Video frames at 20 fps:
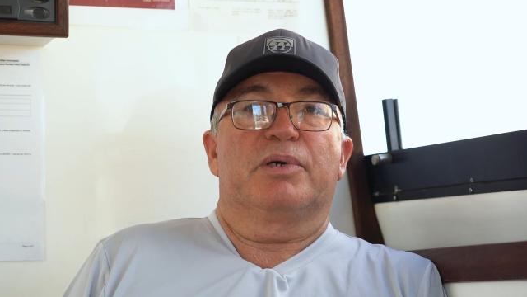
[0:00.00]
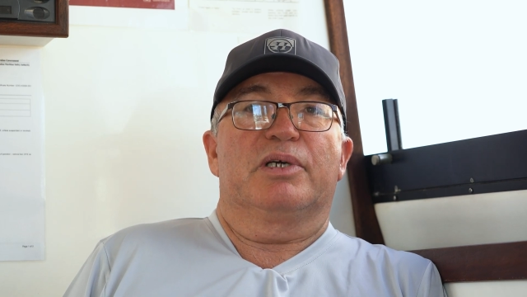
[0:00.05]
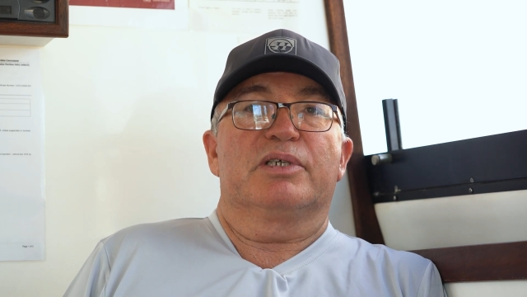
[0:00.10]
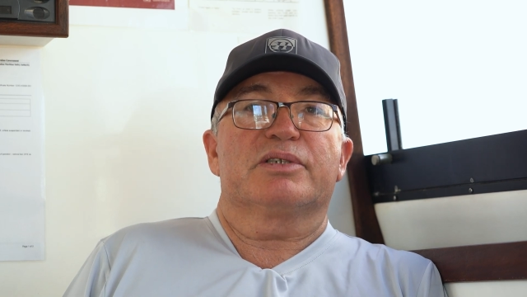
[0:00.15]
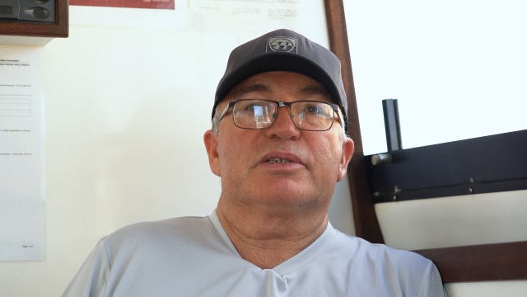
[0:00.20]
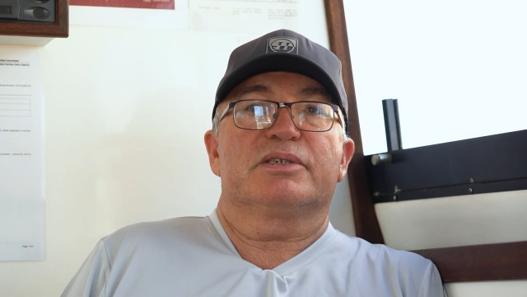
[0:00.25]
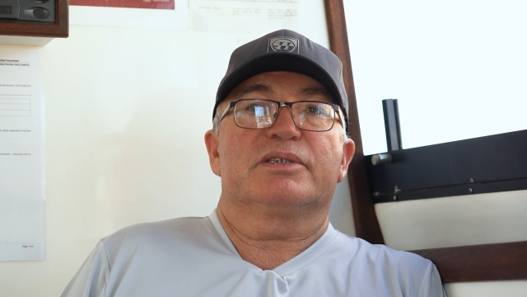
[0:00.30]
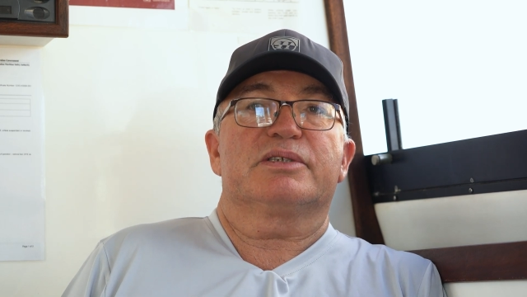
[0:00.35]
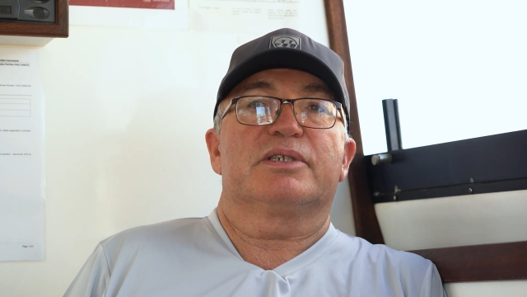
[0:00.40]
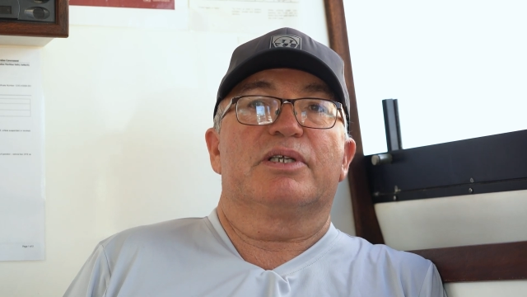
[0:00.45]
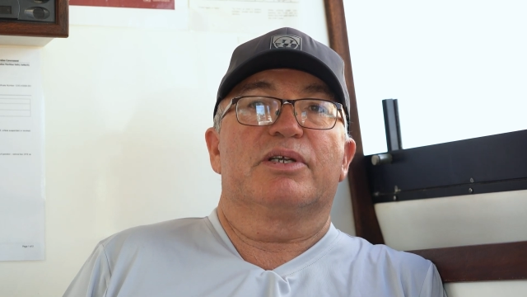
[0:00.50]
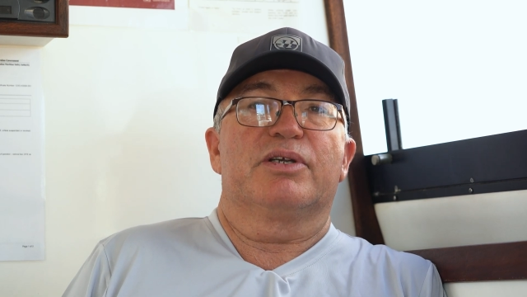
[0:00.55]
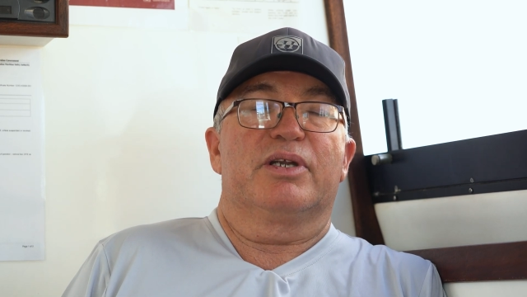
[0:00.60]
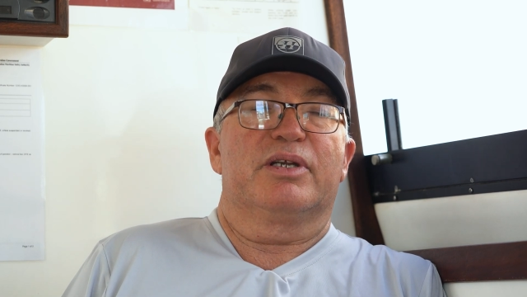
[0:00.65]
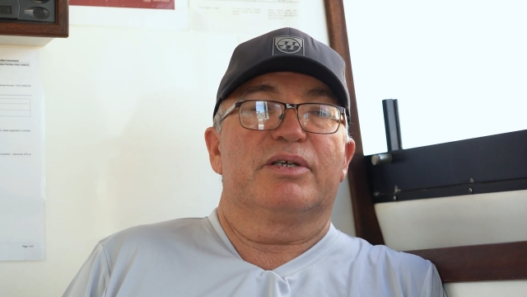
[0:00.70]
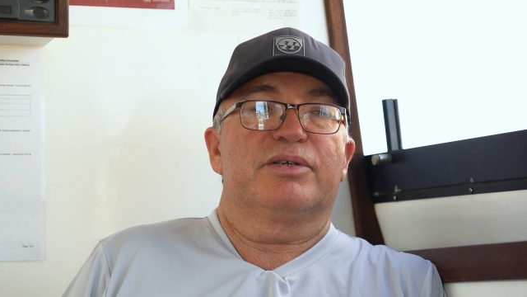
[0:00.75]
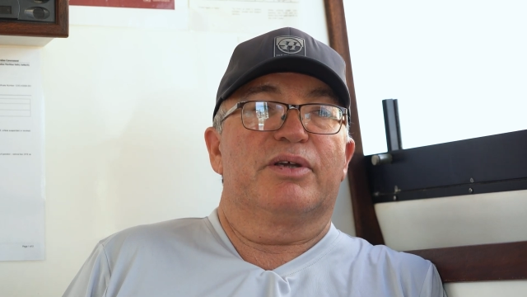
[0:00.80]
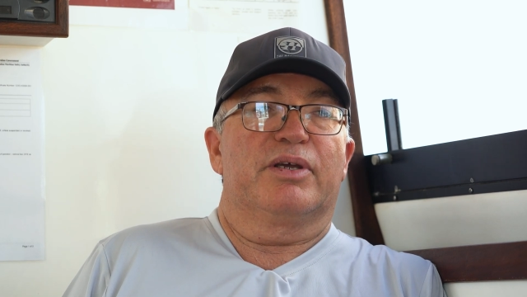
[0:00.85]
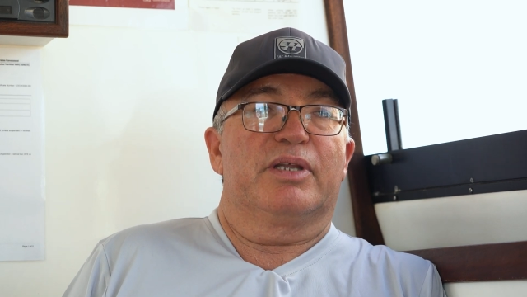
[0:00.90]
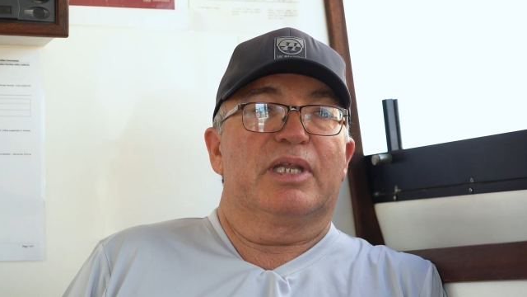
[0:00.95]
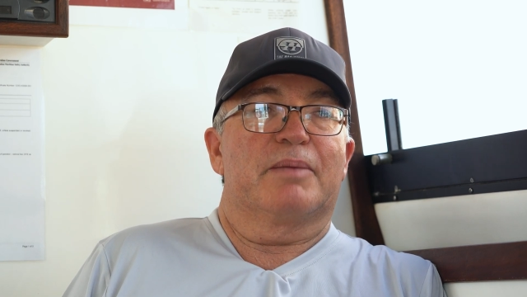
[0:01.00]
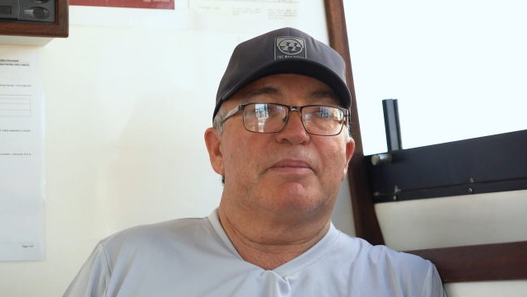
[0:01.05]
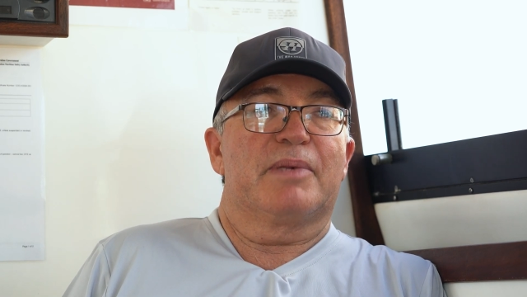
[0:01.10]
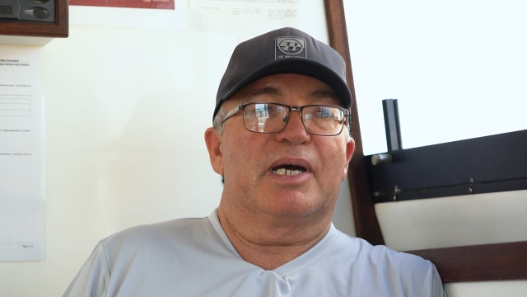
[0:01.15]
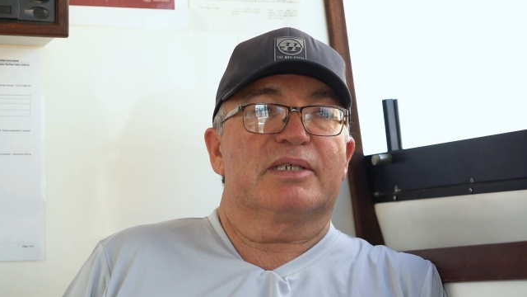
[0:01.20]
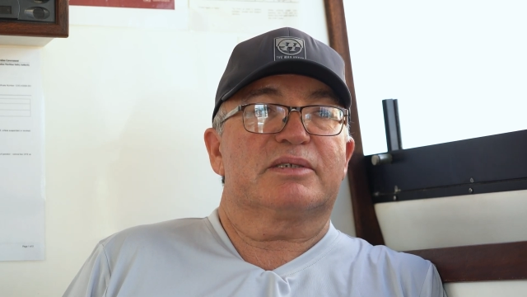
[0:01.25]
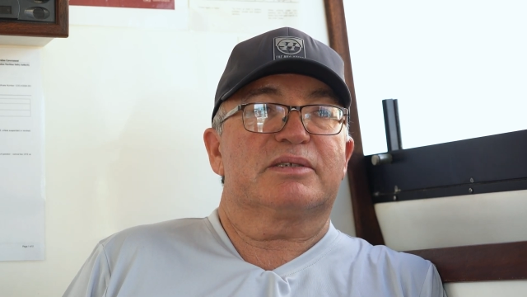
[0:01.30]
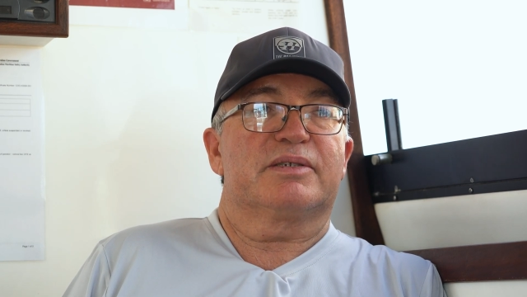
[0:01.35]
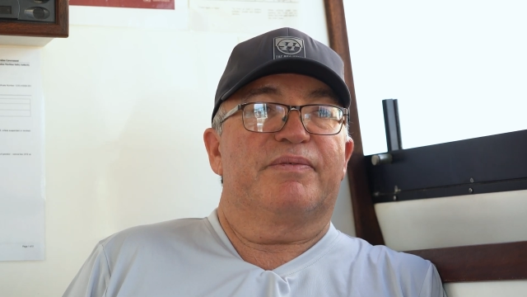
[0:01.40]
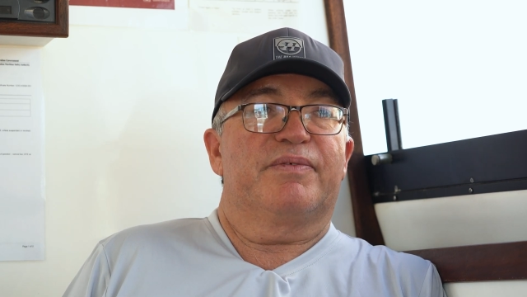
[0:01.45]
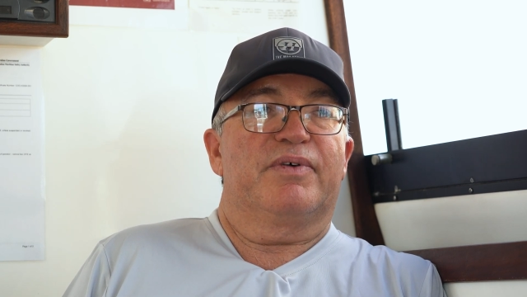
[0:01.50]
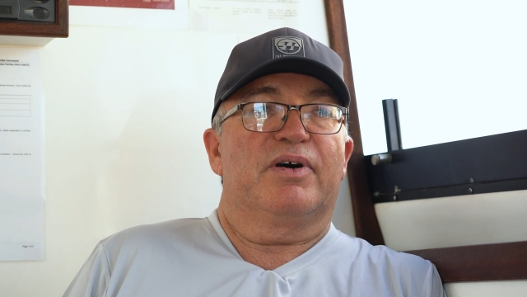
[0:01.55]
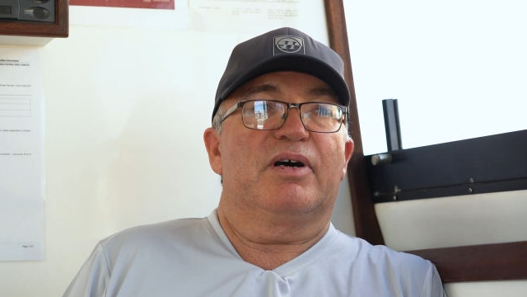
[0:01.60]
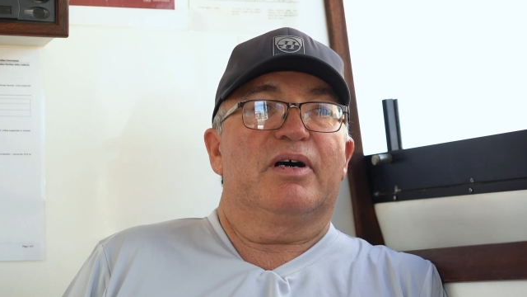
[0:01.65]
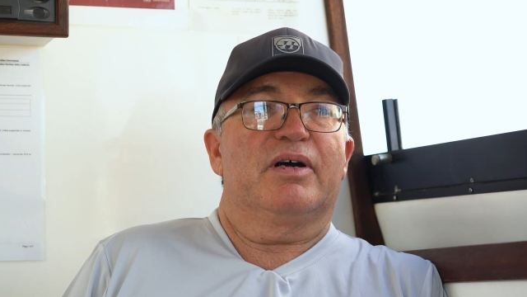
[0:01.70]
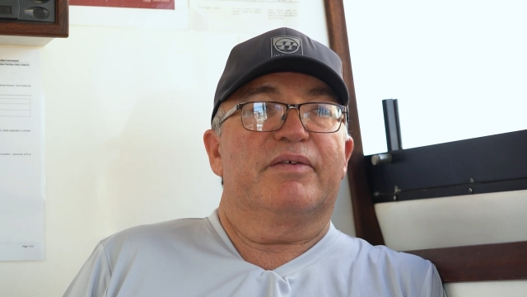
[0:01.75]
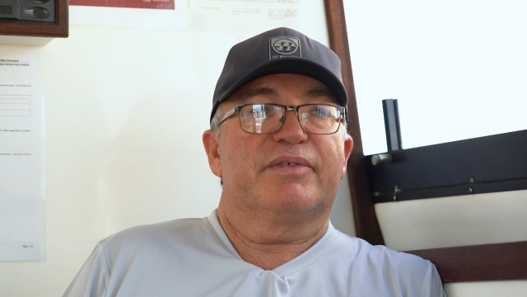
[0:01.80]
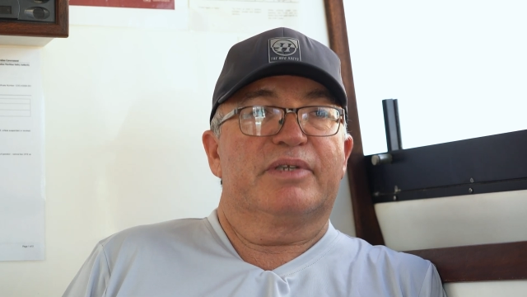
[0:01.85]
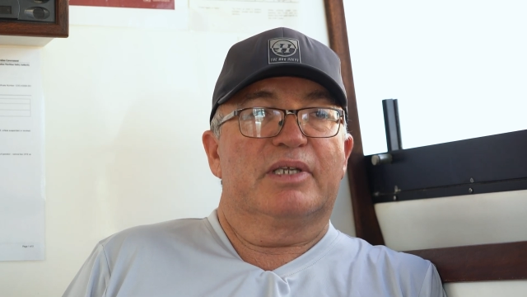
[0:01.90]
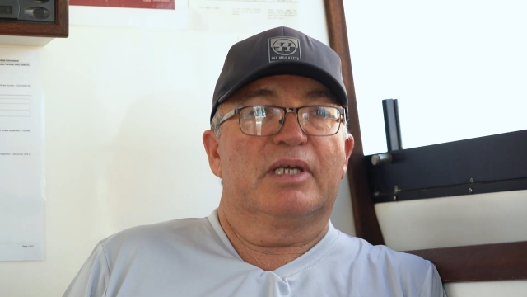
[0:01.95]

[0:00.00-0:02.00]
persons to do their Master 5,